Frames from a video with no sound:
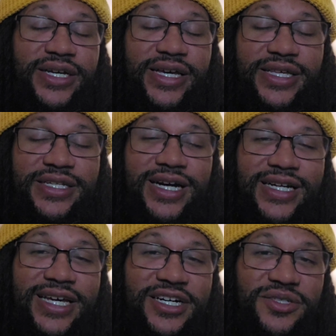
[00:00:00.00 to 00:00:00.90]
And then Don
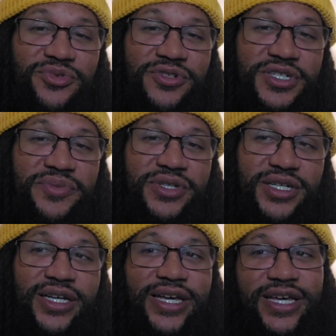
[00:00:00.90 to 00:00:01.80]
Callis pulls up and he's
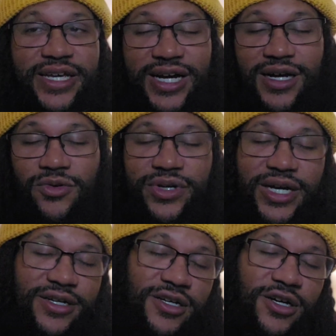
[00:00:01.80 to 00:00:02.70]
like, "Hey, Kyle, we
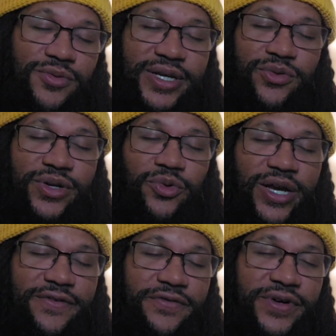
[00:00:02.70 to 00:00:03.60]
gotta go, man. We
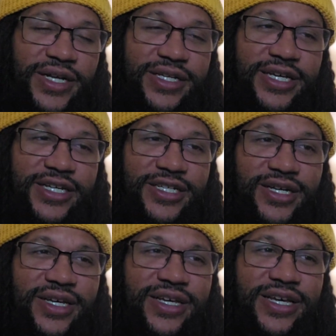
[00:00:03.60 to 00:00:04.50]
have a fight to catch."
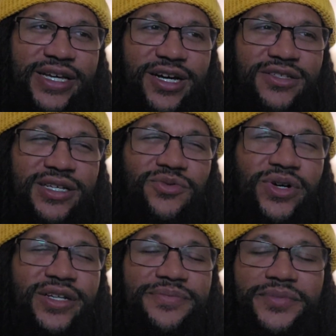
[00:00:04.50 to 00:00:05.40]
And Kyle's like,
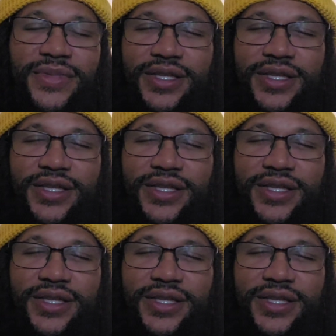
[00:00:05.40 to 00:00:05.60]
"What?"